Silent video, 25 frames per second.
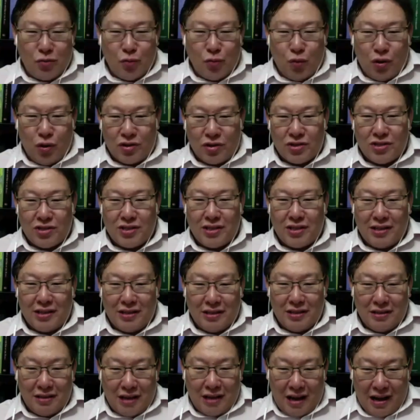words
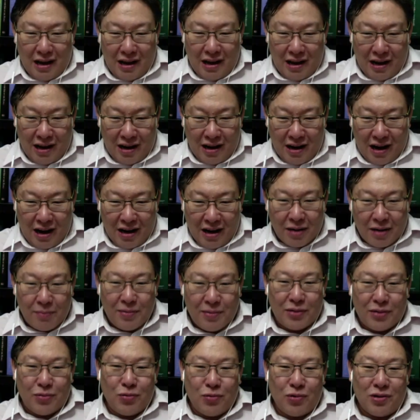and
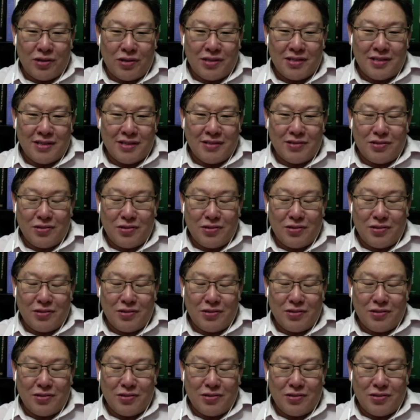Arabic words and so